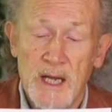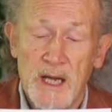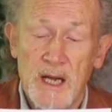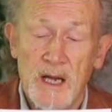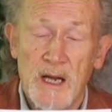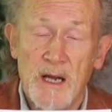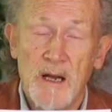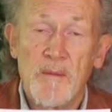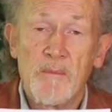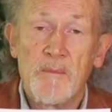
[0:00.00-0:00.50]

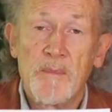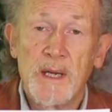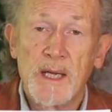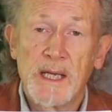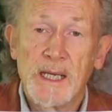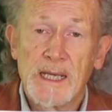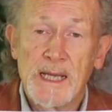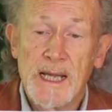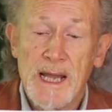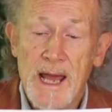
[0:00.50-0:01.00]
a
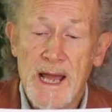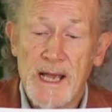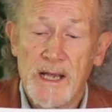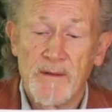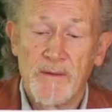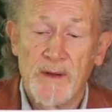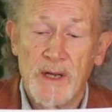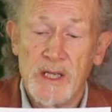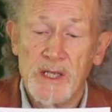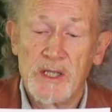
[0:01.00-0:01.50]
big lack
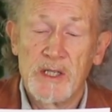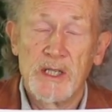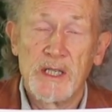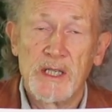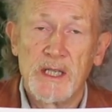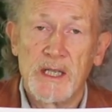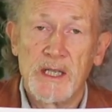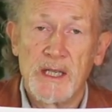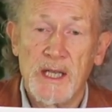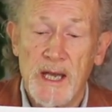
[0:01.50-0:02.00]
of energy
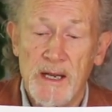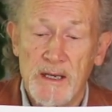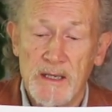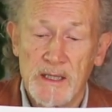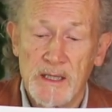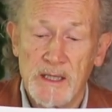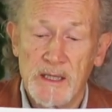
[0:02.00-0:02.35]
in that